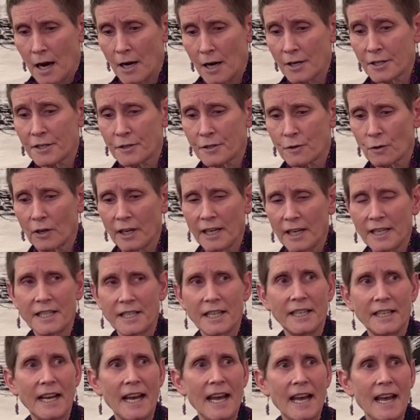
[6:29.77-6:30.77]
Our story
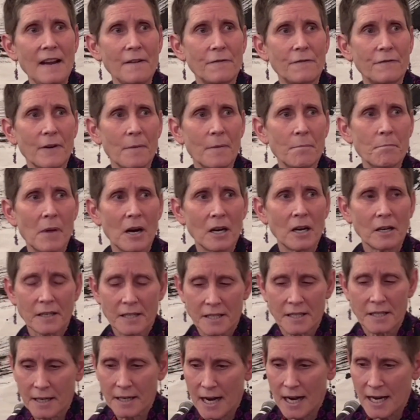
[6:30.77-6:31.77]
today from
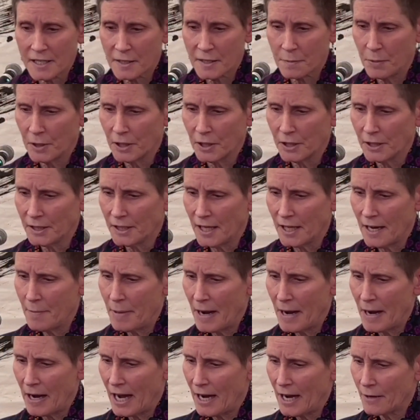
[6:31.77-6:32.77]
Mark's gospel
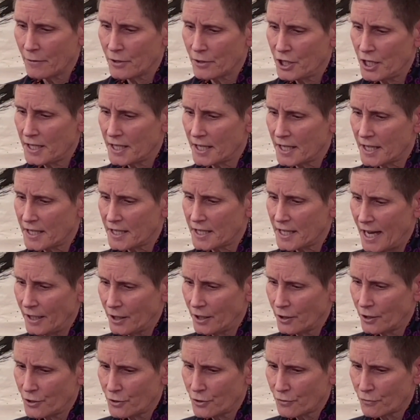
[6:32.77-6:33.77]
about how Jesus
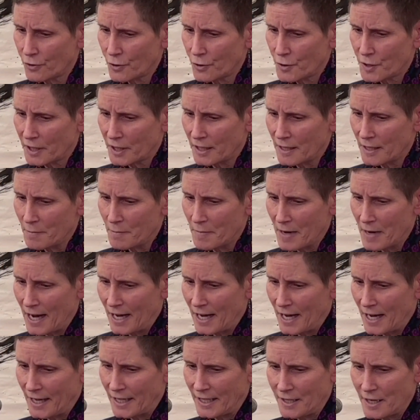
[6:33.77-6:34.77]
entered Jerusalem
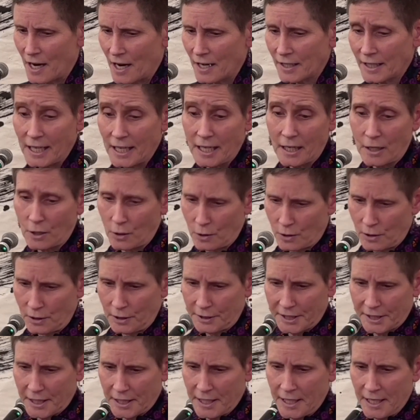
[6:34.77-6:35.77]
on a donkey
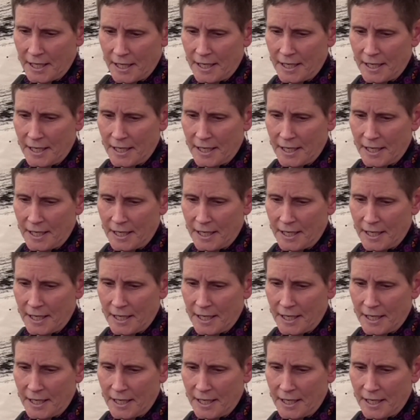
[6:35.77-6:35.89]
colt